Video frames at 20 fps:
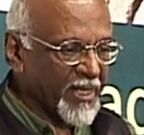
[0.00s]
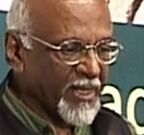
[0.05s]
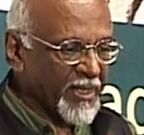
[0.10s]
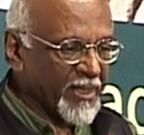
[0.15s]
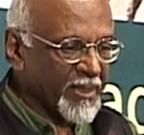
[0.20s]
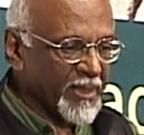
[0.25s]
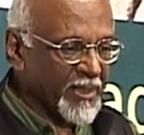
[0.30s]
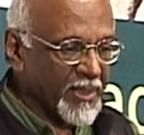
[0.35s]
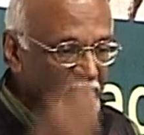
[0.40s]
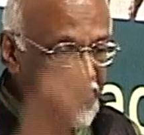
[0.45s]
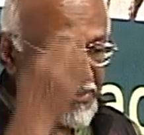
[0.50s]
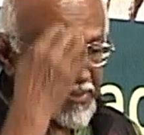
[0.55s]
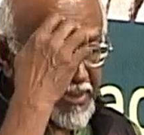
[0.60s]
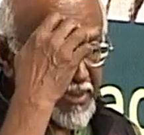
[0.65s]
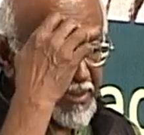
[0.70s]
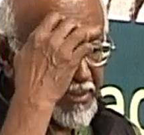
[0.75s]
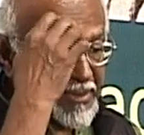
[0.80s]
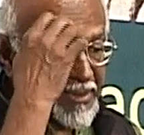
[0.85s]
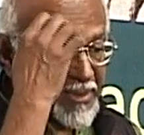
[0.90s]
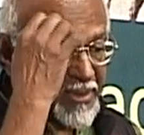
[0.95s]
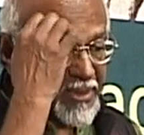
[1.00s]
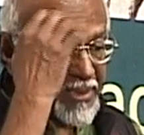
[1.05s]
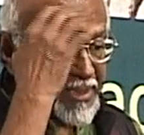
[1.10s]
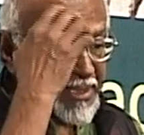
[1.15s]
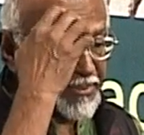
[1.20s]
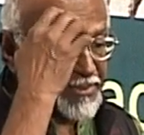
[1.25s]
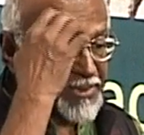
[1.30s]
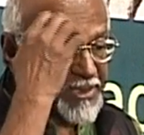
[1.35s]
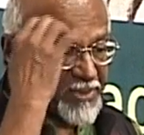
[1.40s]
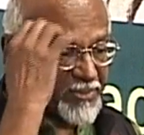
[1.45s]
Now, the
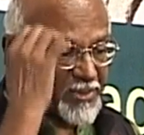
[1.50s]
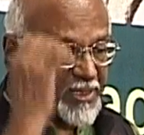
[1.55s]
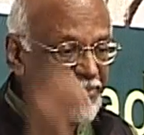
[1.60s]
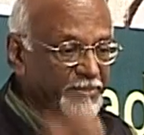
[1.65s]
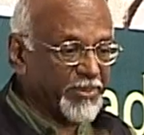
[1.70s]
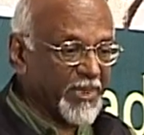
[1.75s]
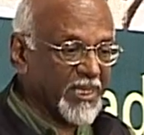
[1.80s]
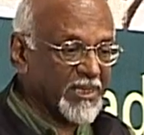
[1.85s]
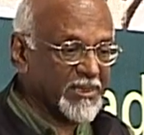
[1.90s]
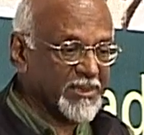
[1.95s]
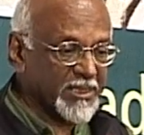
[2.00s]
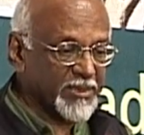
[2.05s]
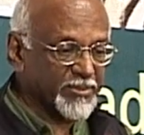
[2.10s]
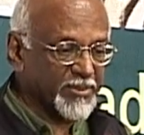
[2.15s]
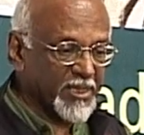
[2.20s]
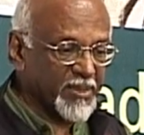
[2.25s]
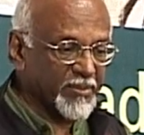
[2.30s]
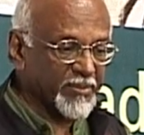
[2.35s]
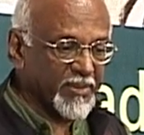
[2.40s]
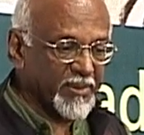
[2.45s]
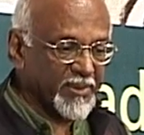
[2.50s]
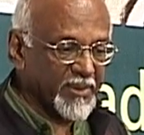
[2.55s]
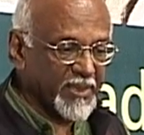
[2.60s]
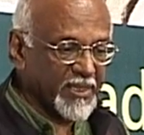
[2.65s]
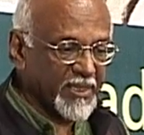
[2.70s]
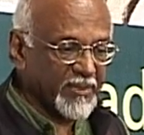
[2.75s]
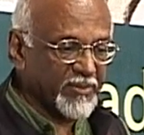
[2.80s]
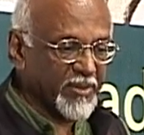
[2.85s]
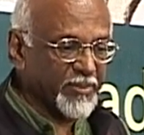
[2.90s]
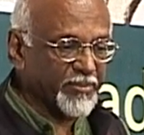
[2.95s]
rupture with the past has become
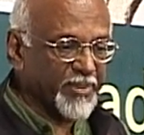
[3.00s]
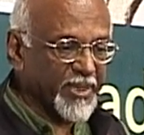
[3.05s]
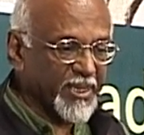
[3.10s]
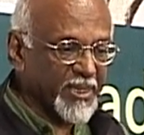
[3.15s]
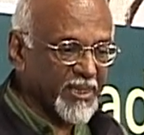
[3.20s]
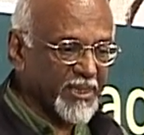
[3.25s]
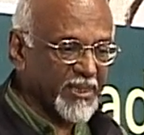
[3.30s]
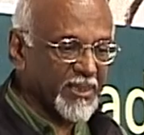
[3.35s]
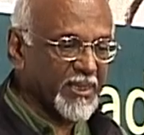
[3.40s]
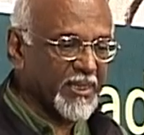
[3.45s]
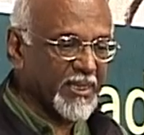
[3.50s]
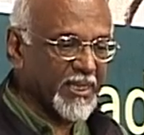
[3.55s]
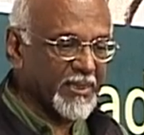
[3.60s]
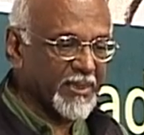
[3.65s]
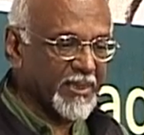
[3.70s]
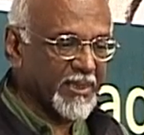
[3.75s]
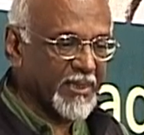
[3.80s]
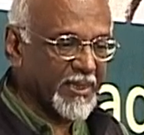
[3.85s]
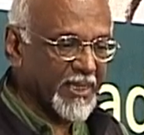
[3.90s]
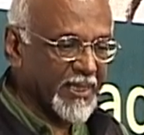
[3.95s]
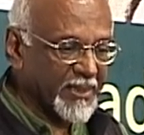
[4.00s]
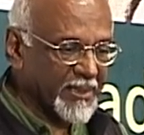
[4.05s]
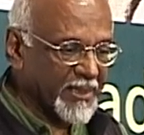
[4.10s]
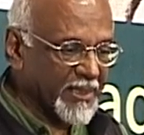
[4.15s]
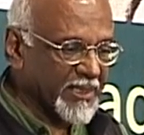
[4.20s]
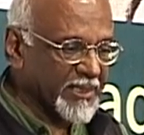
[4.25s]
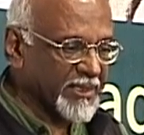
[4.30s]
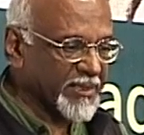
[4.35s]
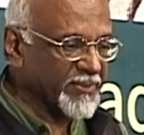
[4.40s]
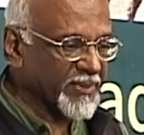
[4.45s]
even bigger in the
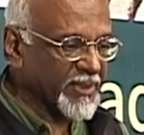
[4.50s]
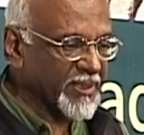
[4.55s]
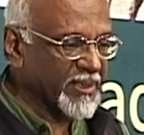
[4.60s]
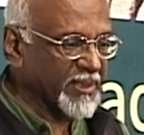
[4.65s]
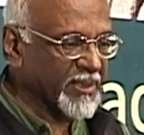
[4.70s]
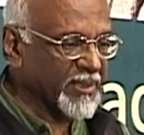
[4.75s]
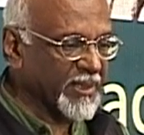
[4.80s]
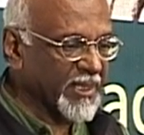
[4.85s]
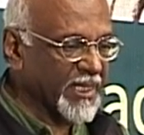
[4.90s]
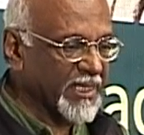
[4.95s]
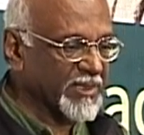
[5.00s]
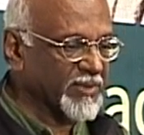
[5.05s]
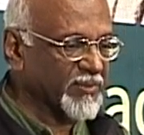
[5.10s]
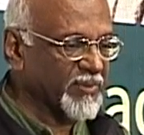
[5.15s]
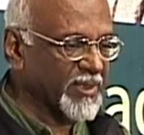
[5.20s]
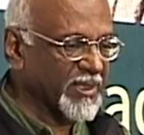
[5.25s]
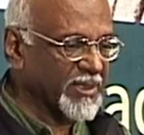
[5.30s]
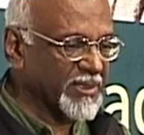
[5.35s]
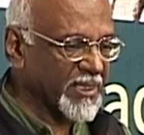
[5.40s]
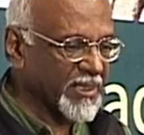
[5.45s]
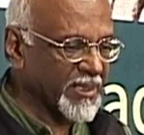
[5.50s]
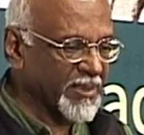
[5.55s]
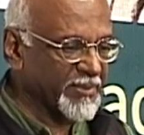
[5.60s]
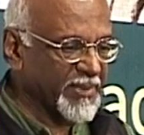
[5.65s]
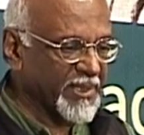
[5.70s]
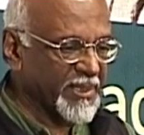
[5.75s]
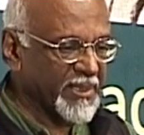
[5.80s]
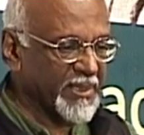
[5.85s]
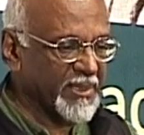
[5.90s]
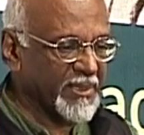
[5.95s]
1990s, when the rise of the digital
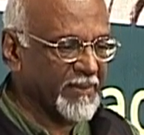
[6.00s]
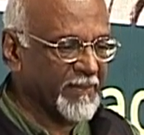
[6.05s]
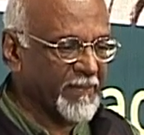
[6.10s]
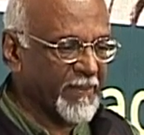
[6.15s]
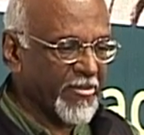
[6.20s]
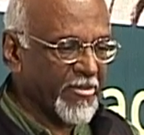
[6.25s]
media